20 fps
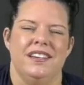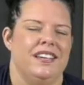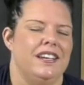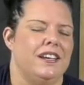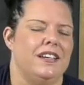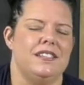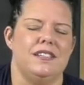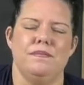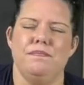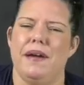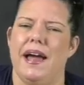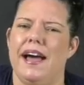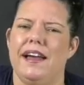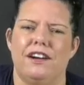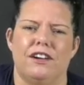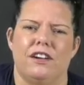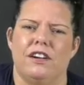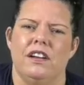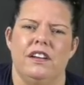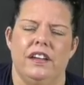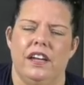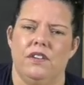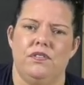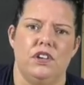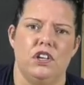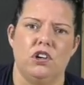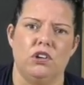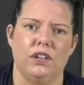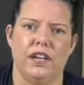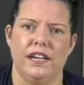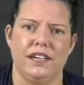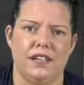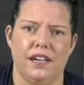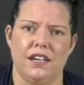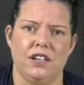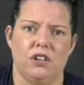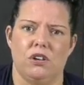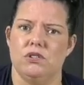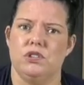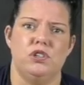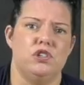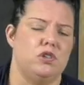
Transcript: It doesn't matter if you don't like ginkgos.